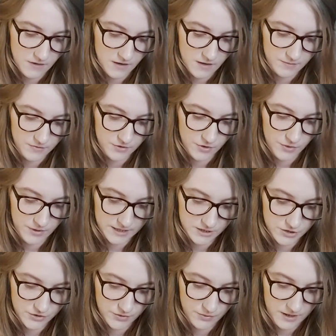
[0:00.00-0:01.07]
I'm not quite
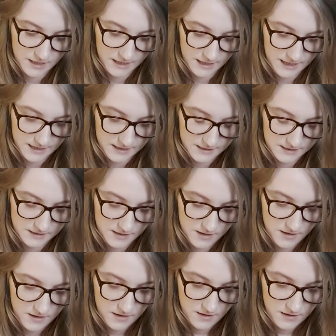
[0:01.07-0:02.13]
sure why yet,
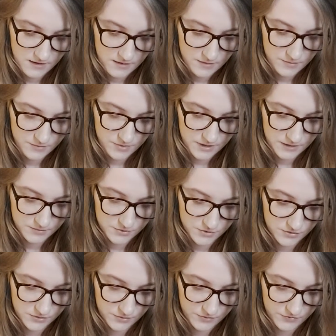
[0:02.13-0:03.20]
but I'm
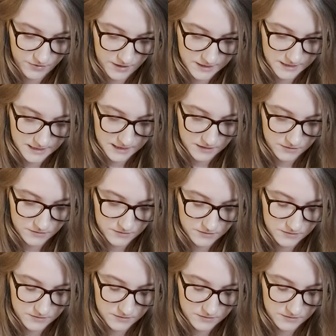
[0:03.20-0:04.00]
sure we'll find out.